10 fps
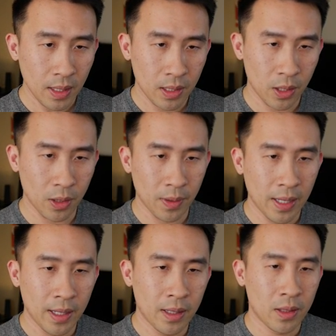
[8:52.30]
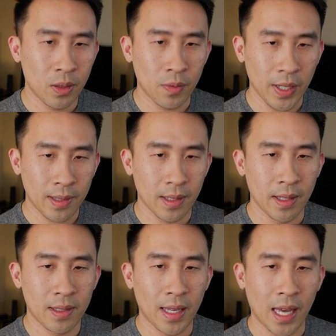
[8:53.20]
So to fix
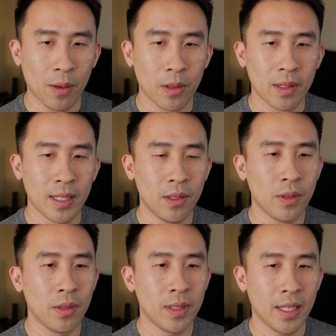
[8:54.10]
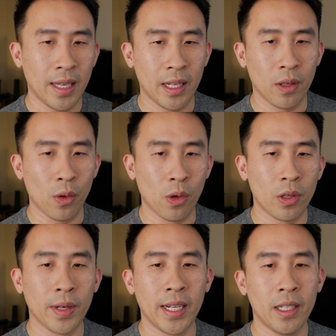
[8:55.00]
this, I will introduce an
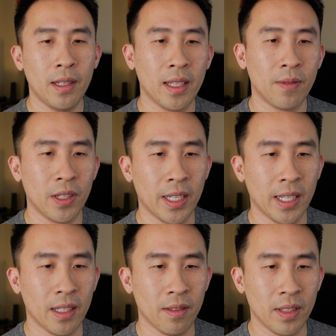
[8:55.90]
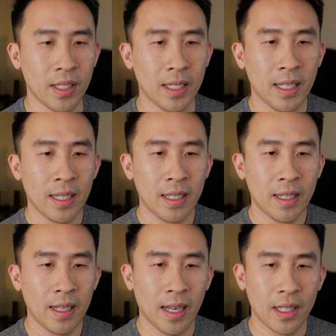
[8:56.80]
OR right here at the very end of the
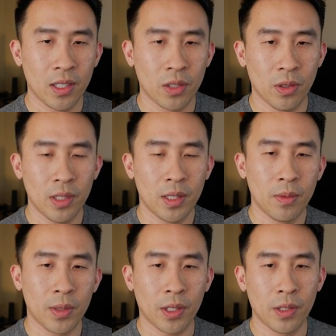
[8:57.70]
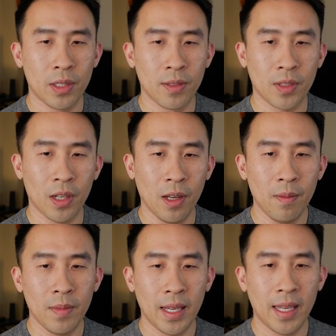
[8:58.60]
uh, search recursive
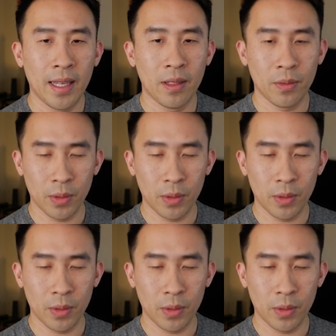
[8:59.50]
call, and